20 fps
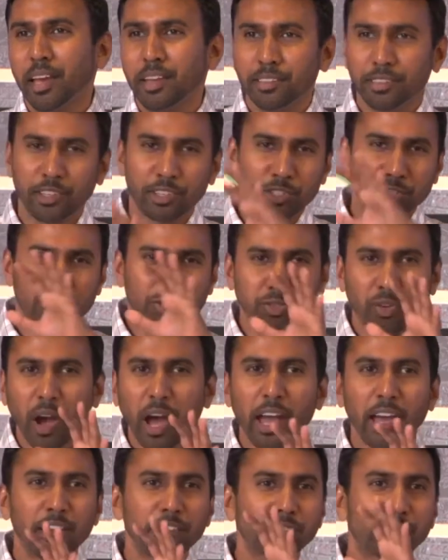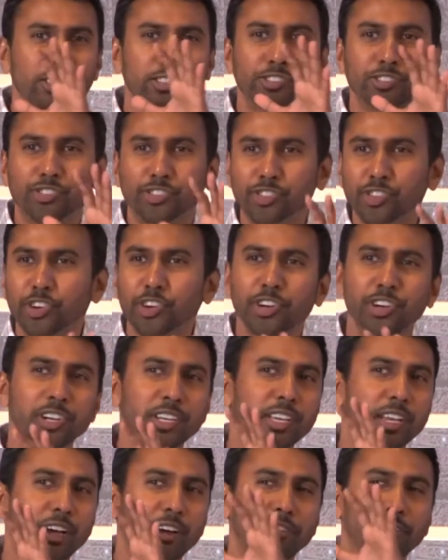And the trials and
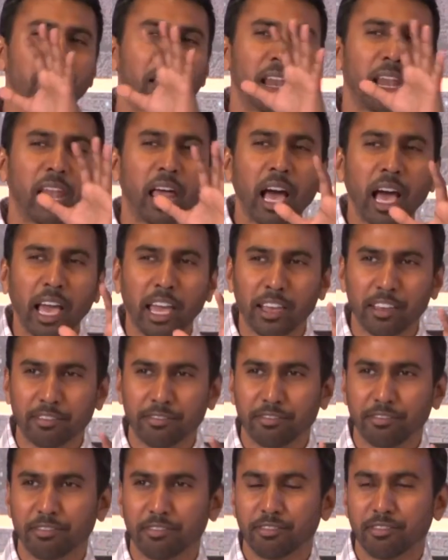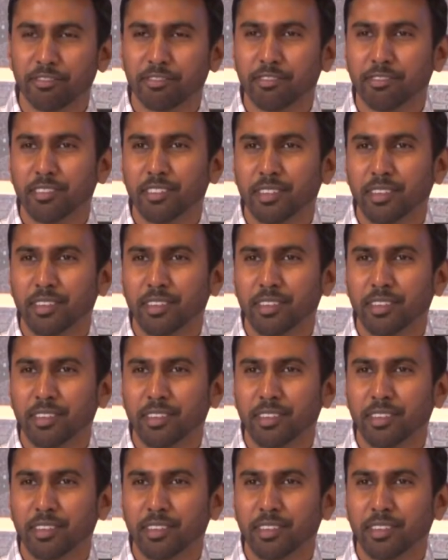journey of life